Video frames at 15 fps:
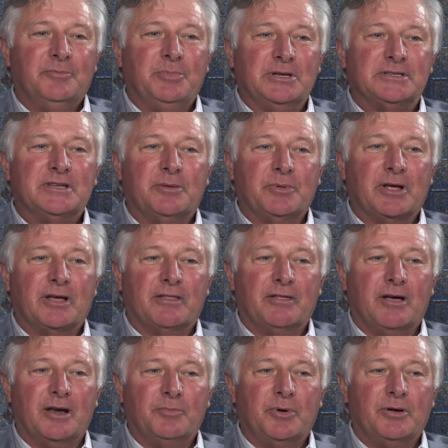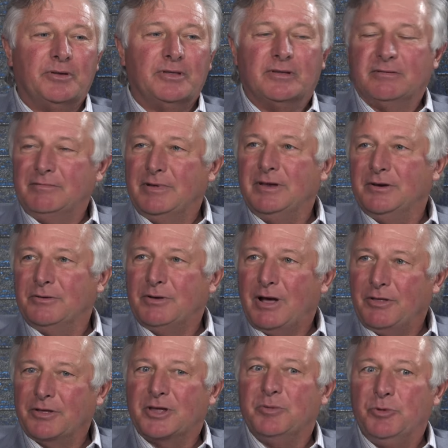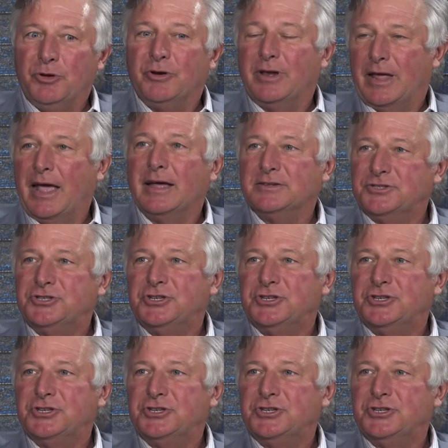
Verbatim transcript: been something I thought about. You know how the community has